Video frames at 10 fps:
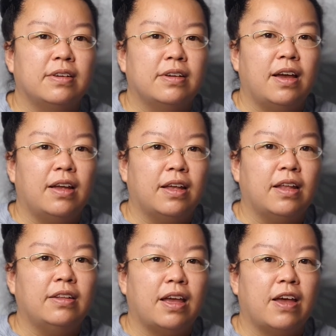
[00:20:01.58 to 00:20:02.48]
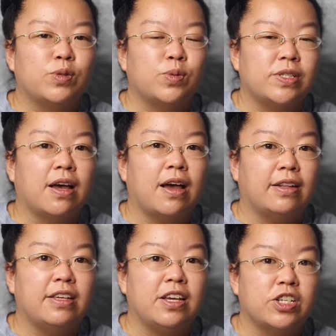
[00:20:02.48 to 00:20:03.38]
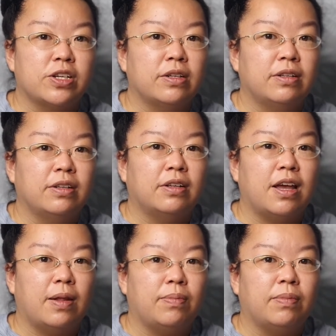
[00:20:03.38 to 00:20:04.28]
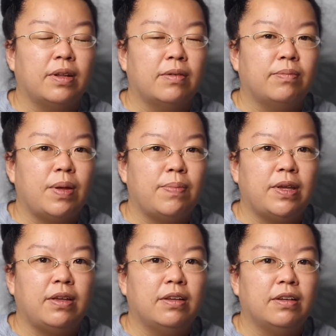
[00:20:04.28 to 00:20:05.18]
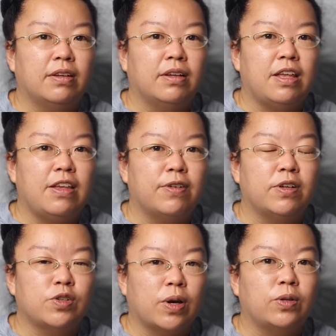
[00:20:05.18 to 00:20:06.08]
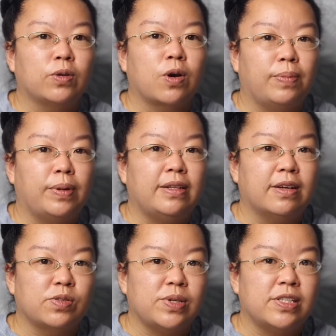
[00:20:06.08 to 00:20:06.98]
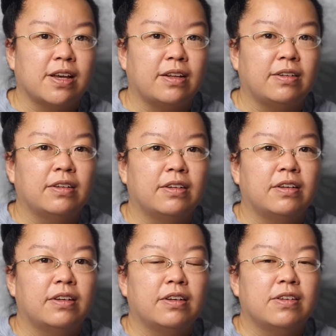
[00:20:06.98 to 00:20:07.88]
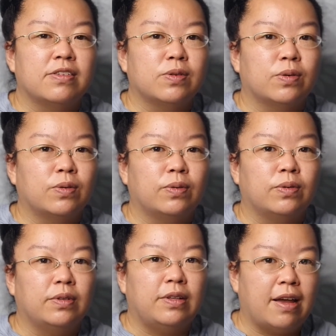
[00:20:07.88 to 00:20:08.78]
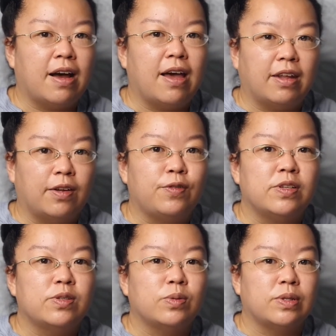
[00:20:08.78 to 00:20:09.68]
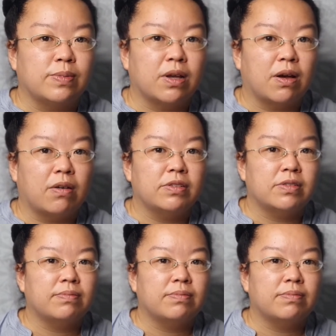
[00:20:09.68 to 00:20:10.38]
and then they have suicide ideation and maybe even trying to complete their suicide. So they are at a risk to themselves.